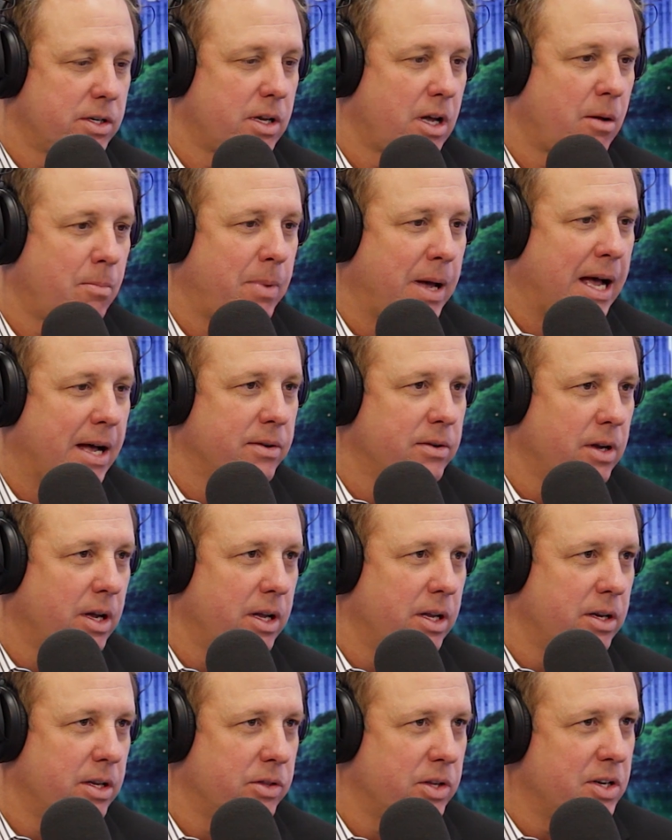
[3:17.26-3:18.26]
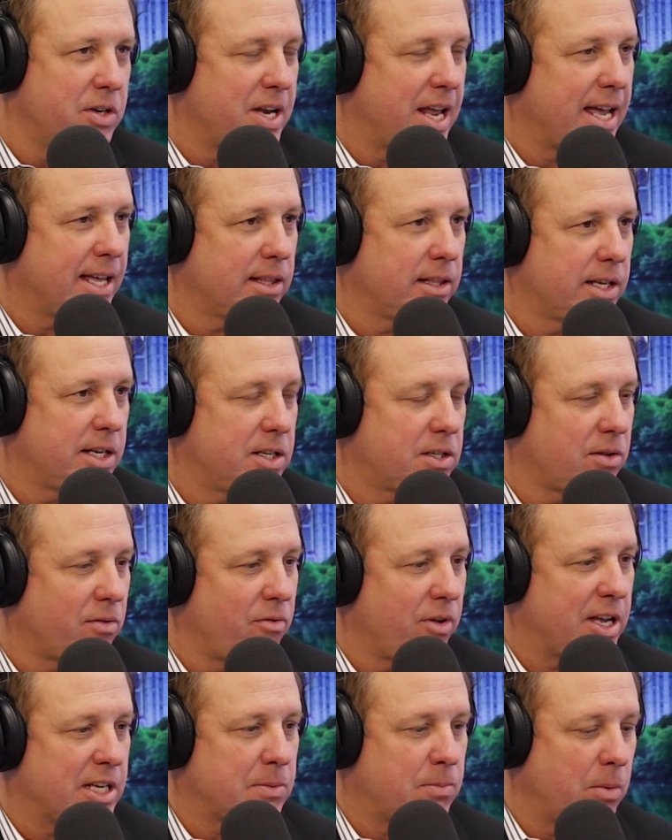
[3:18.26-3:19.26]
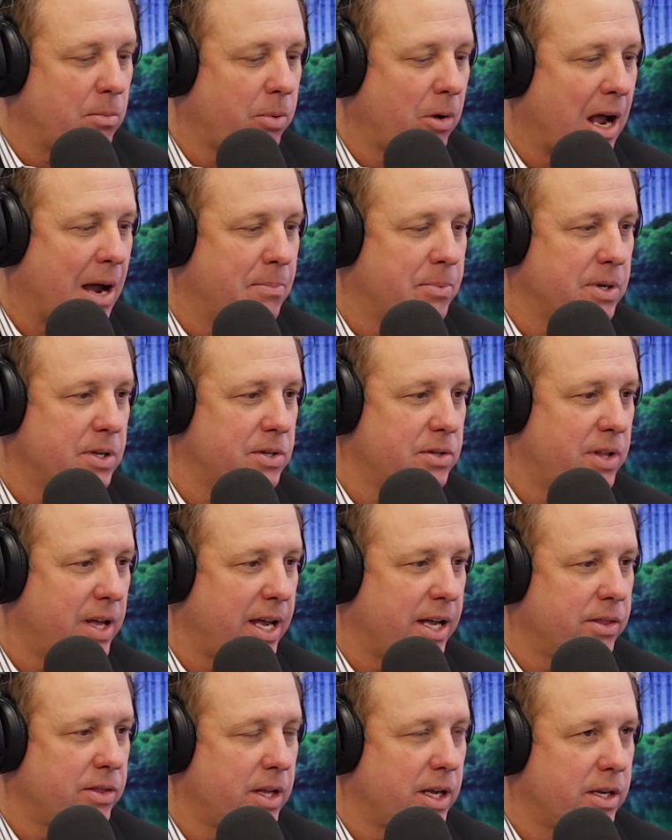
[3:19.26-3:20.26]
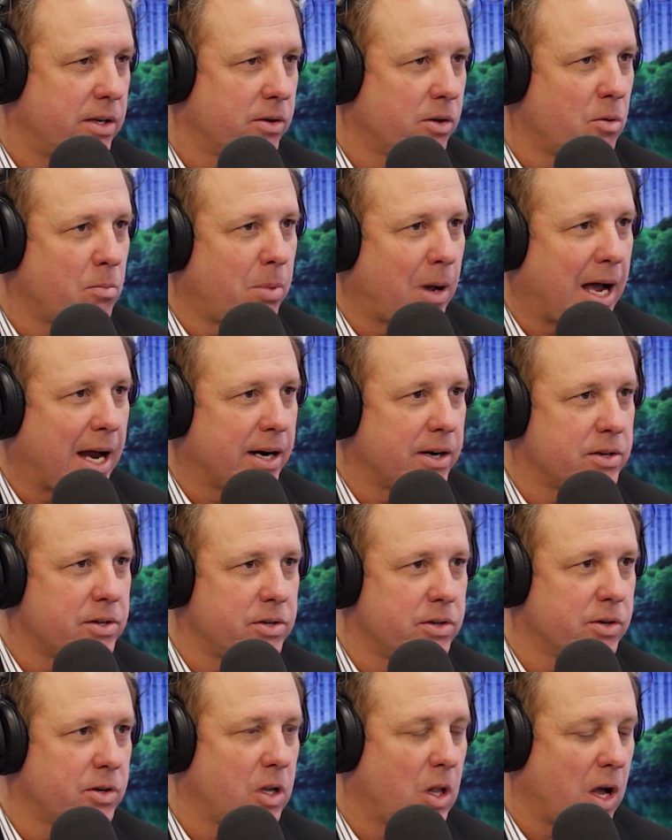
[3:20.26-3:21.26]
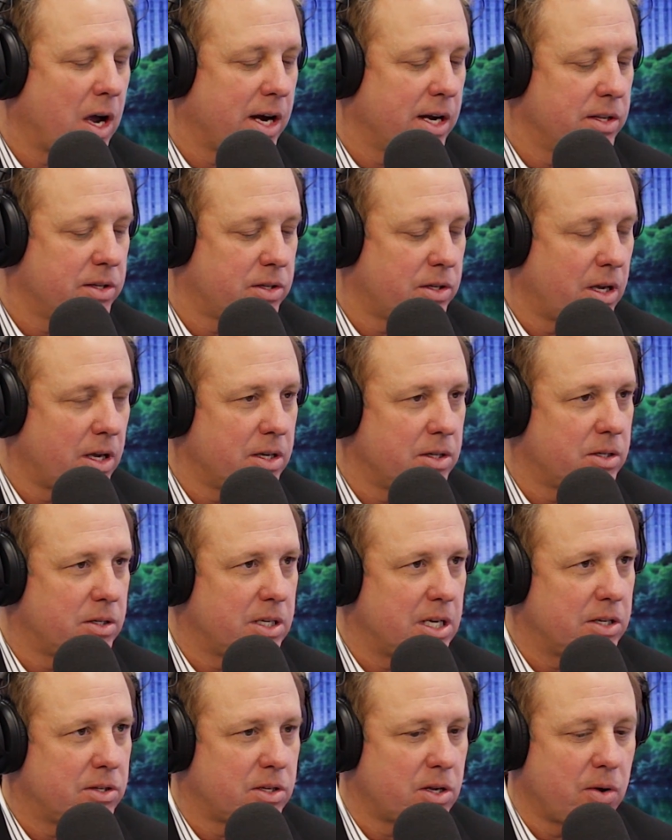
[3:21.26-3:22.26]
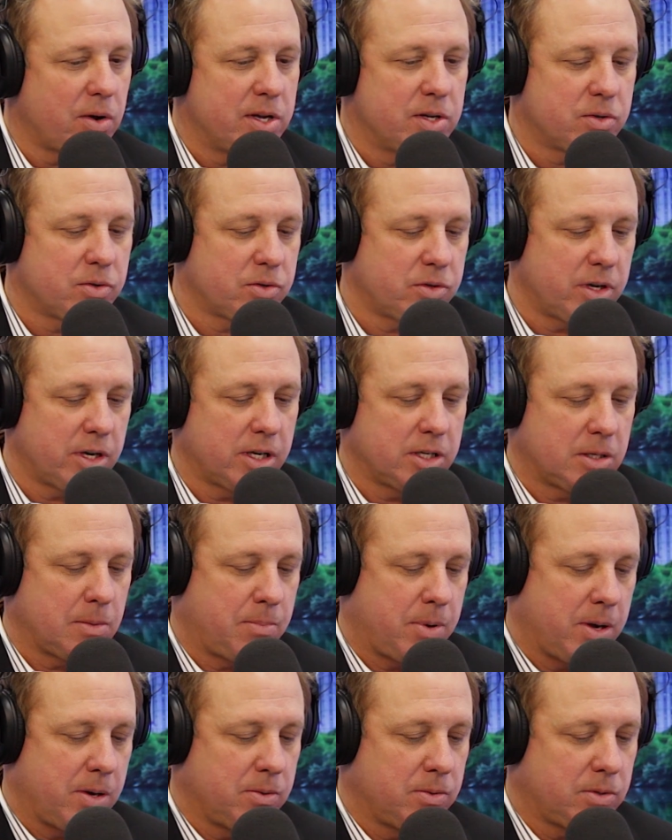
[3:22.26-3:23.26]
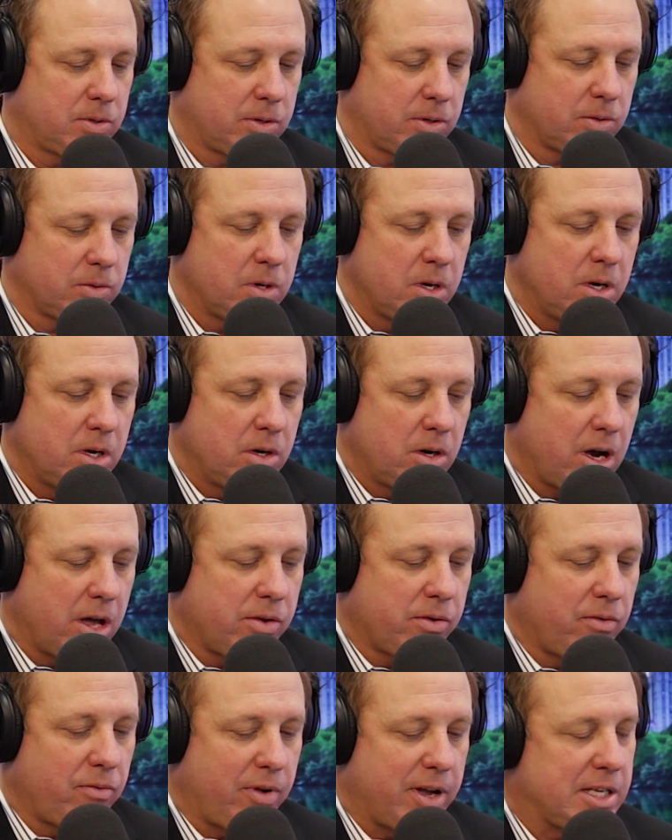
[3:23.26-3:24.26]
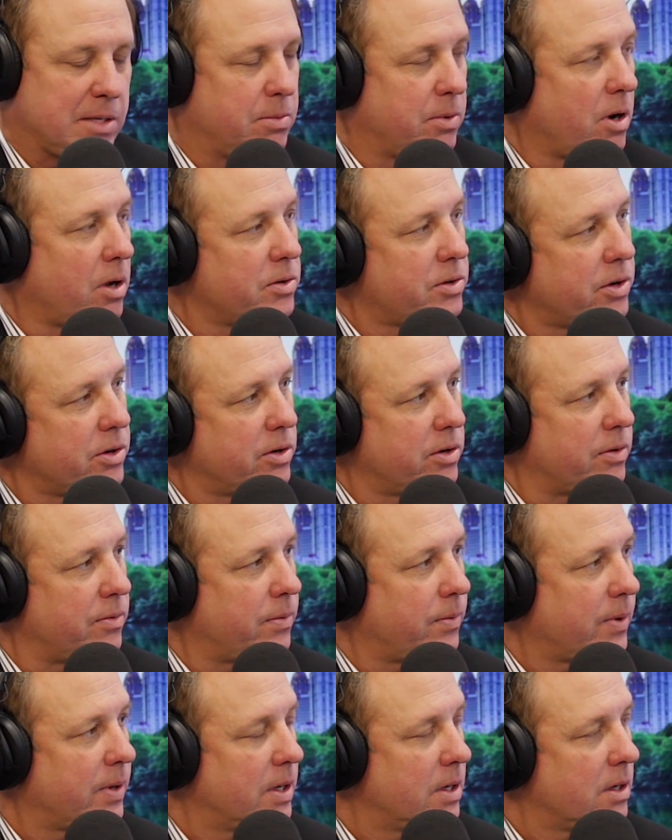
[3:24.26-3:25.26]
it about the net lease investment properties that, that your buyers and your clients uh, see so interesting as opposed to other investment alternatives?